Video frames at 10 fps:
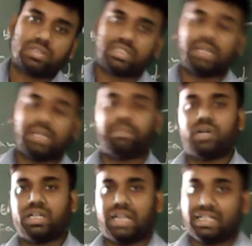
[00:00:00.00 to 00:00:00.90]
temporary
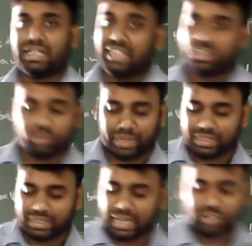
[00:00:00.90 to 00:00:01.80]
and electromagnet.
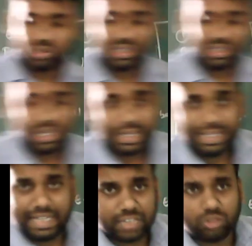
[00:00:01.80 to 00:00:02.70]
Actually,
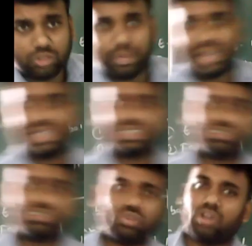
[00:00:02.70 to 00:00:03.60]
electromagnet is
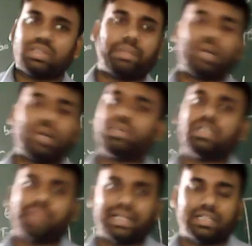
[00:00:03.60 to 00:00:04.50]
not the permanent
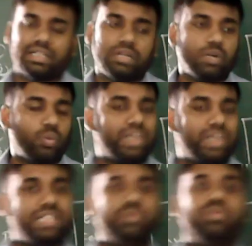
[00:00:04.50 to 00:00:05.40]
magnet. When
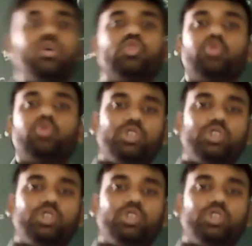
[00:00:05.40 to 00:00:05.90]
you switch